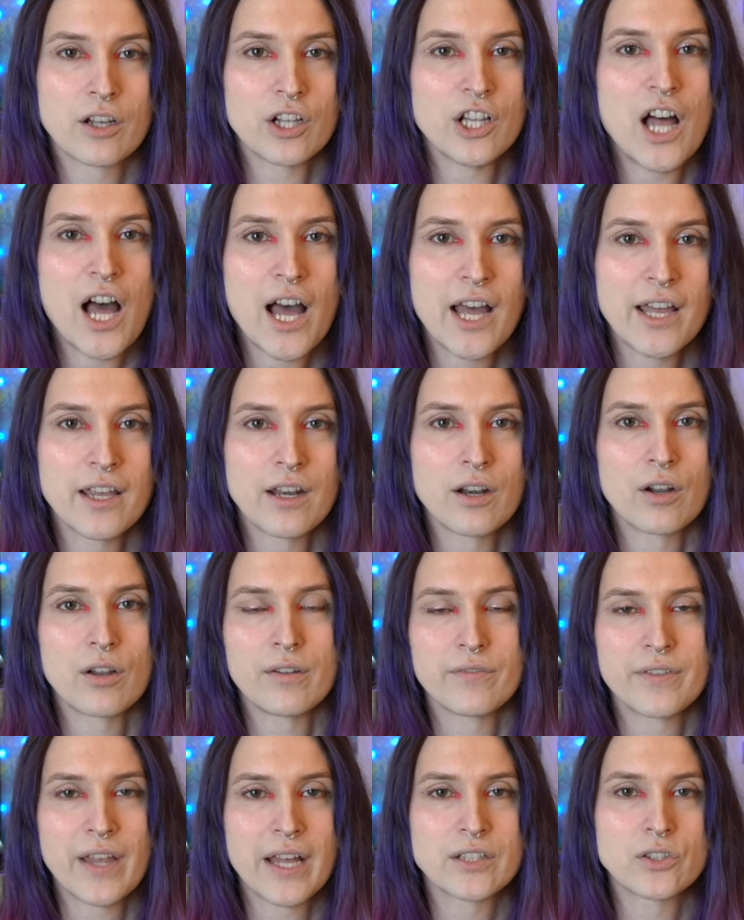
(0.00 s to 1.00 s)
clot and
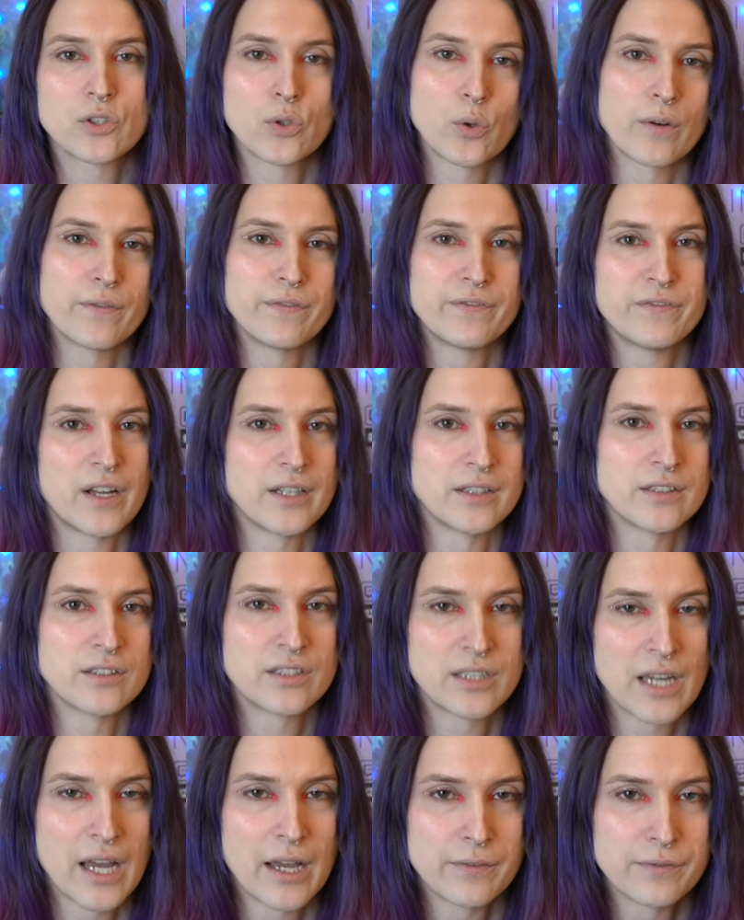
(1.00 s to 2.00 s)
all of that sort of fun
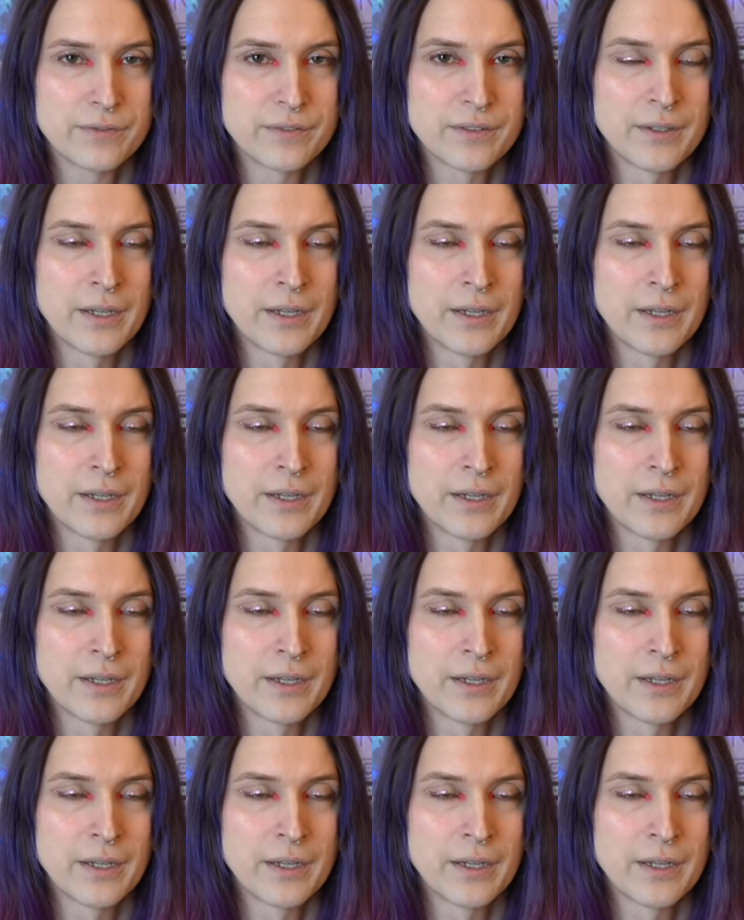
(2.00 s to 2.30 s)
stuff.